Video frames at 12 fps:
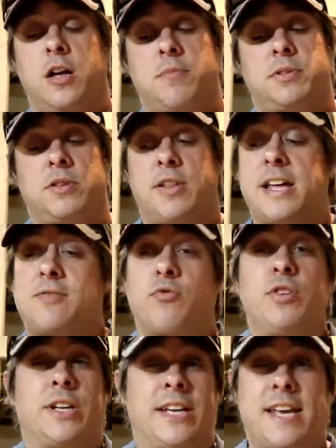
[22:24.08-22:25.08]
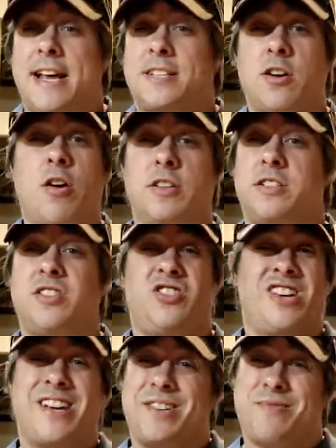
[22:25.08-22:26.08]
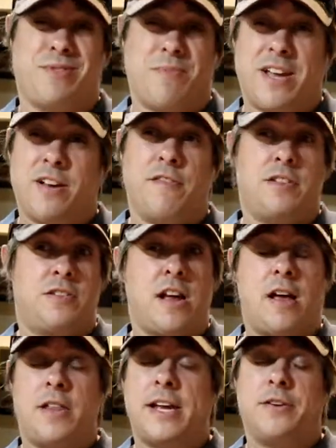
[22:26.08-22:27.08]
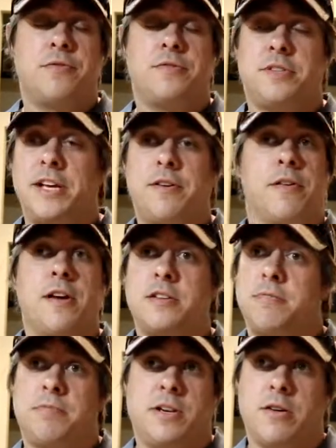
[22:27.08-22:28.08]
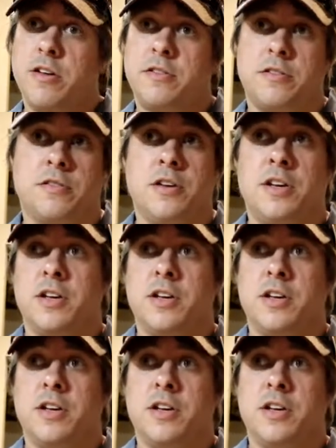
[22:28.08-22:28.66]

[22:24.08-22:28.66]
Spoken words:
So that's really it. That's all this injection was made of. It's not like no secret recipe or nothing.